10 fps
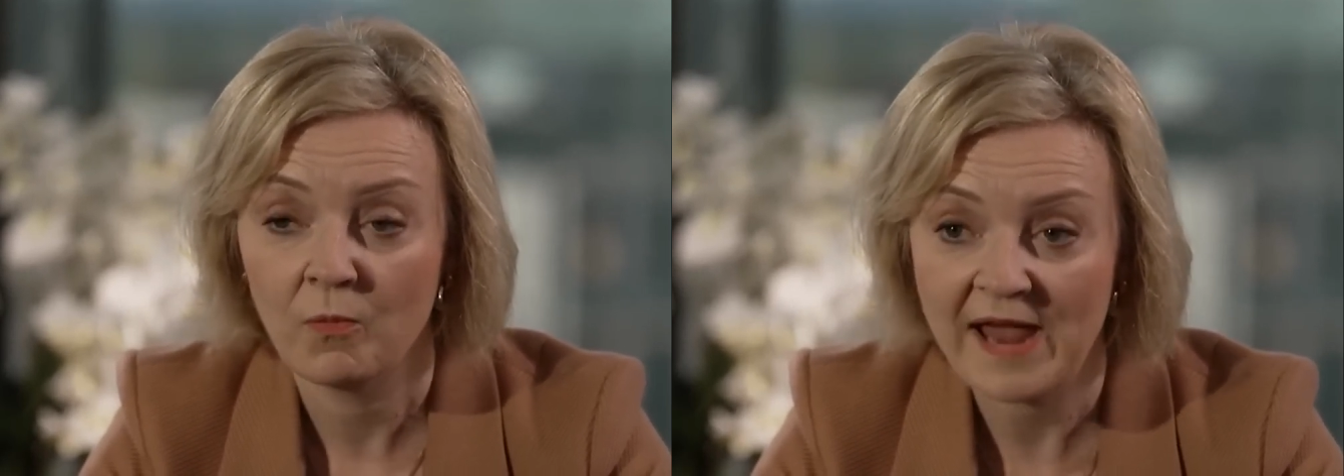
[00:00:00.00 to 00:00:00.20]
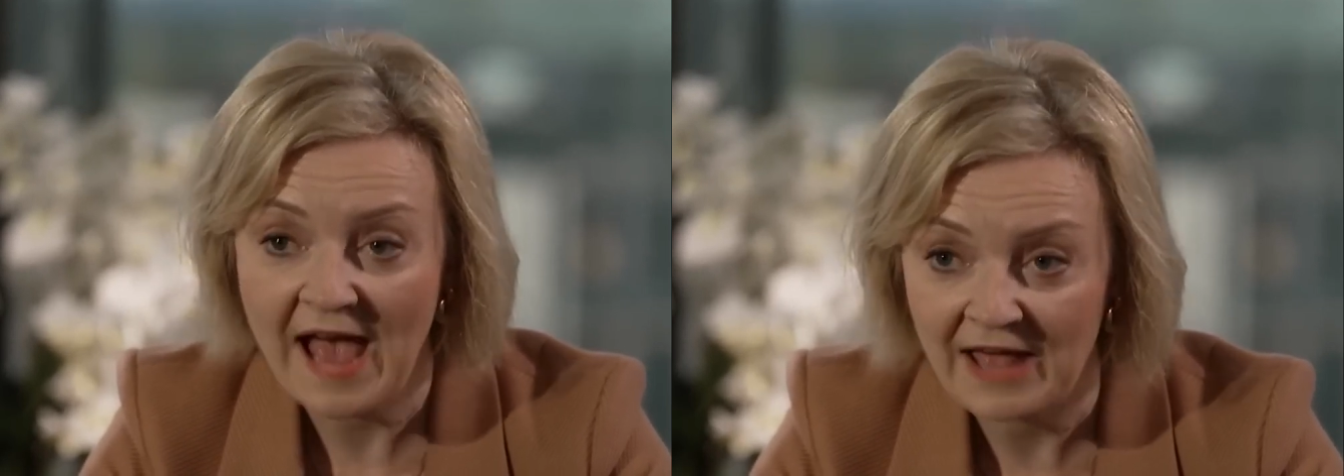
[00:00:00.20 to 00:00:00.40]

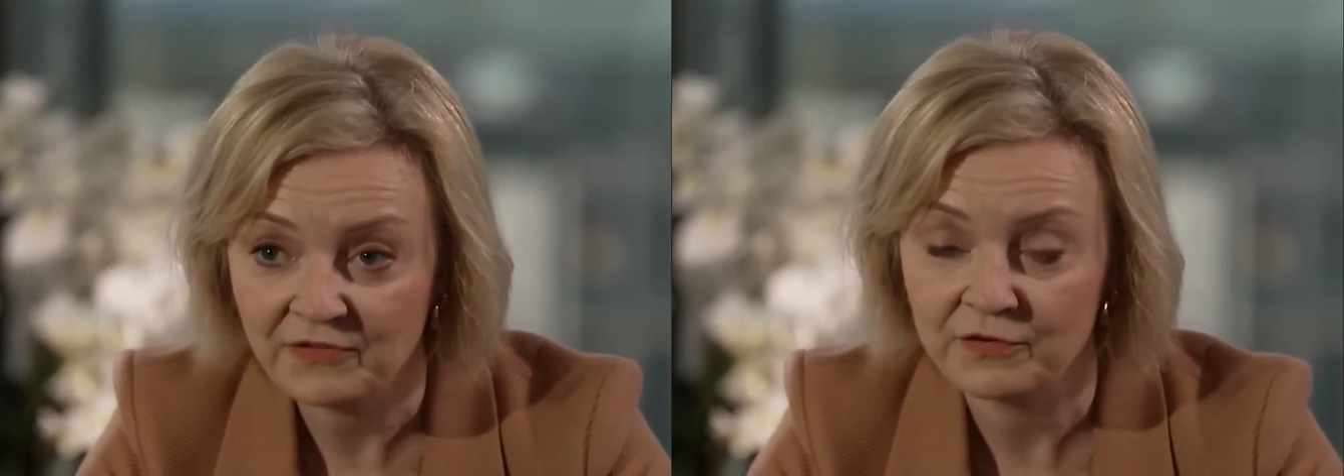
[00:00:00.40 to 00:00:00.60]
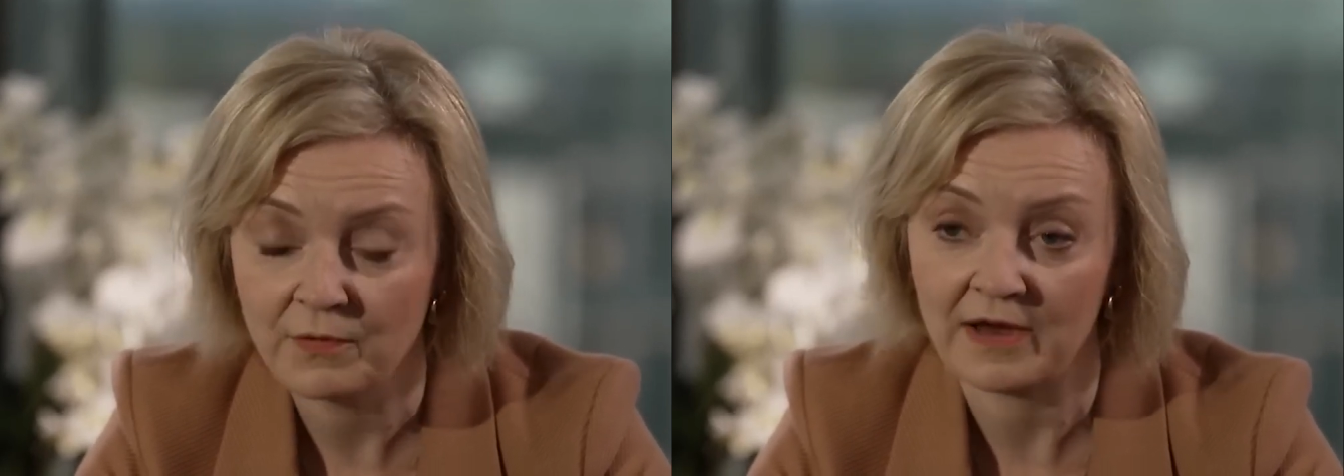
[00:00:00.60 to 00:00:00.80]
We
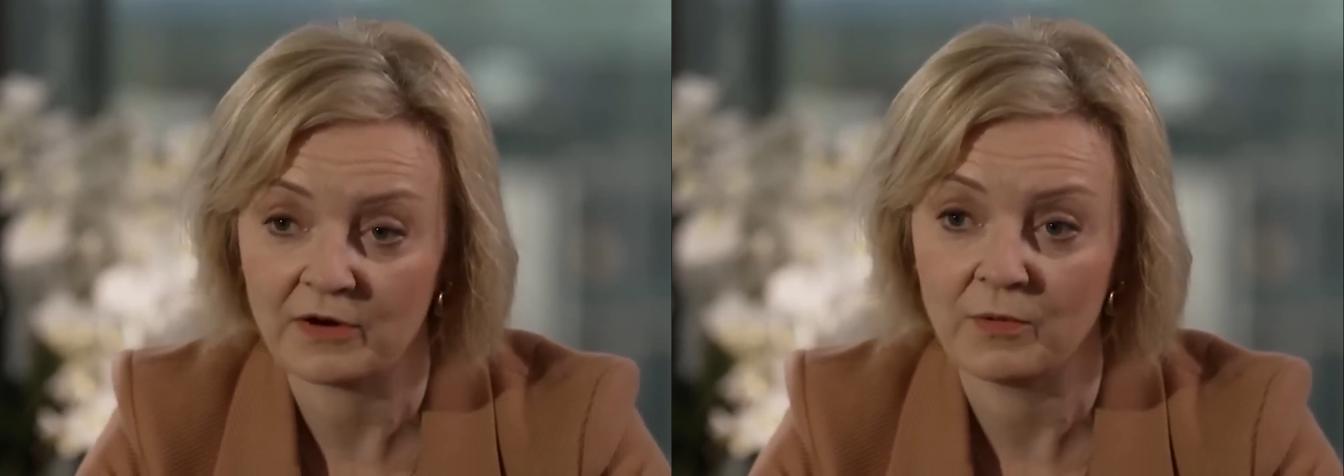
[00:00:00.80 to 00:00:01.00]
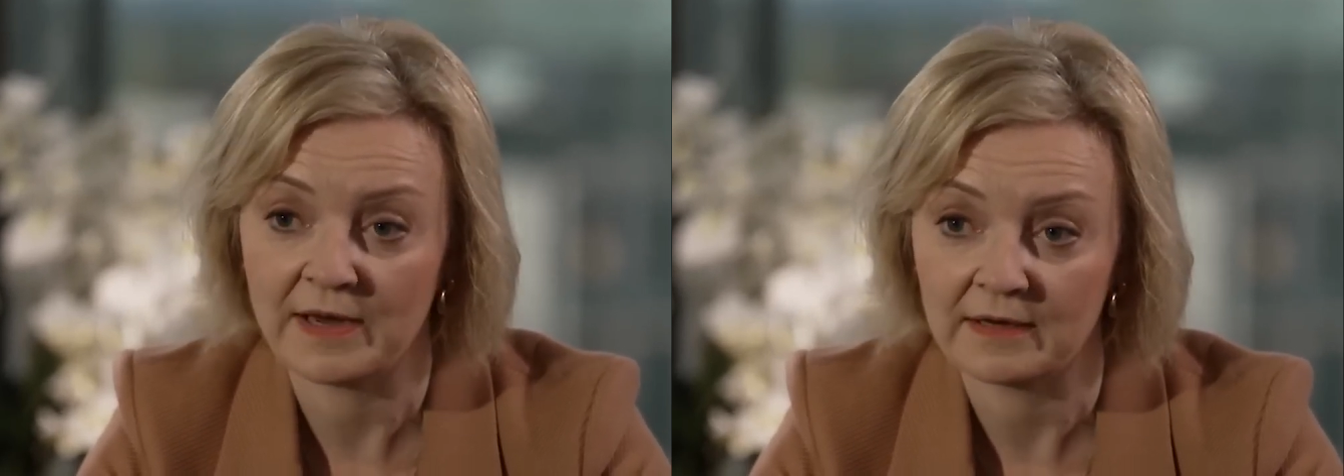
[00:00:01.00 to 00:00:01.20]
had to
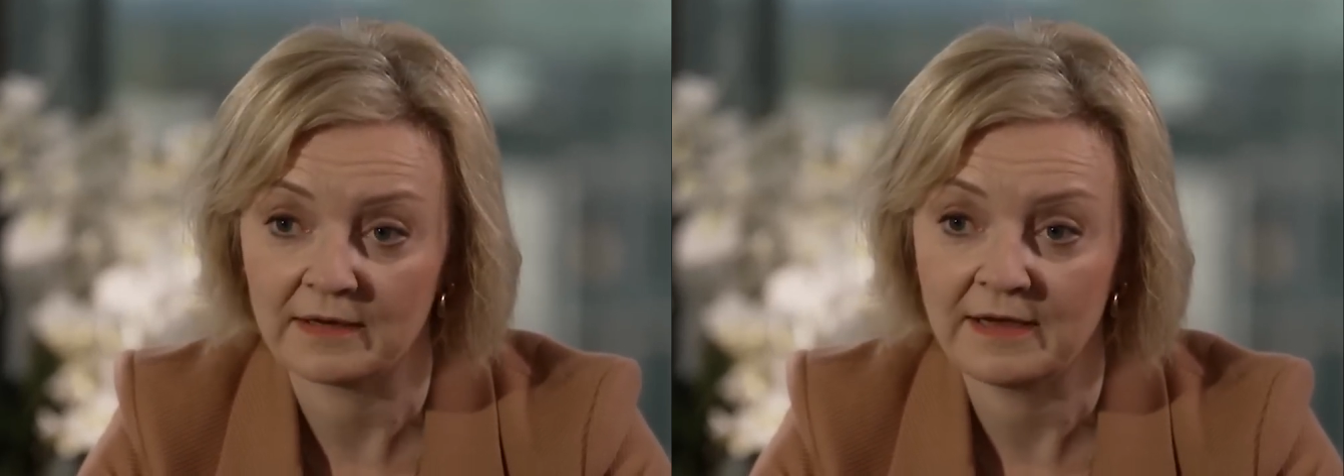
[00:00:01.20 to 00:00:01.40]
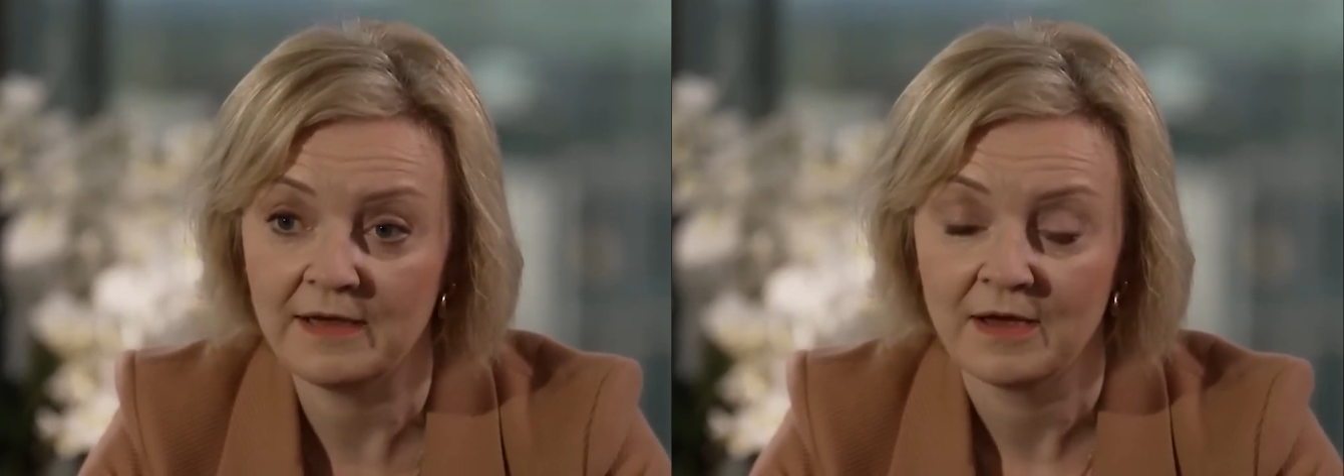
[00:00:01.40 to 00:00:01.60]
act
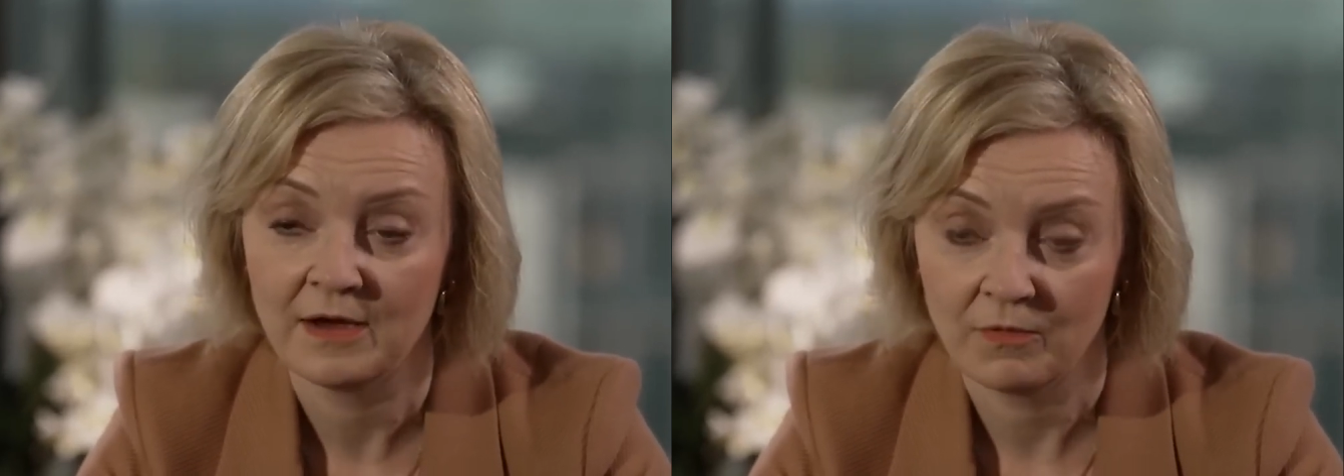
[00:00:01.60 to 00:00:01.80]
quickly.